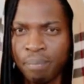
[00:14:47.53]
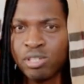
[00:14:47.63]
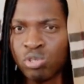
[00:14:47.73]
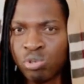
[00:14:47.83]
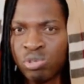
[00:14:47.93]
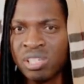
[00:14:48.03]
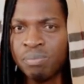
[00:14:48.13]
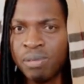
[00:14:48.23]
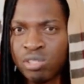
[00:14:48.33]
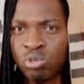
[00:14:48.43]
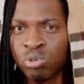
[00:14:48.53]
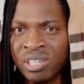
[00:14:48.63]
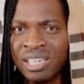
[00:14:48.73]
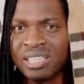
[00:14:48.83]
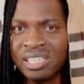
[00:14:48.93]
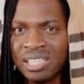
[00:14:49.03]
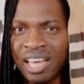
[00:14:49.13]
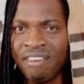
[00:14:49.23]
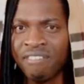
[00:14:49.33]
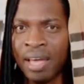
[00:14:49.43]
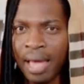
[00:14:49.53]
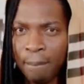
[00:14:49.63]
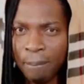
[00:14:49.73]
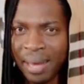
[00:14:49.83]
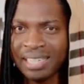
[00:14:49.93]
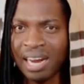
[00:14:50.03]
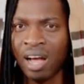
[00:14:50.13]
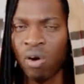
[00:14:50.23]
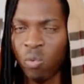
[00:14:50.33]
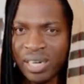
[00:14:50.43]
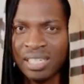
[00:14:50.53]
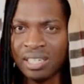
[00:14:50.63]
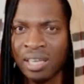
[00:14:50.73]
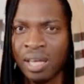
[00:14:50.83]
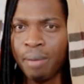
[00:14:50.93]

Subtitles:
Miss Trudy deserves a better wedding.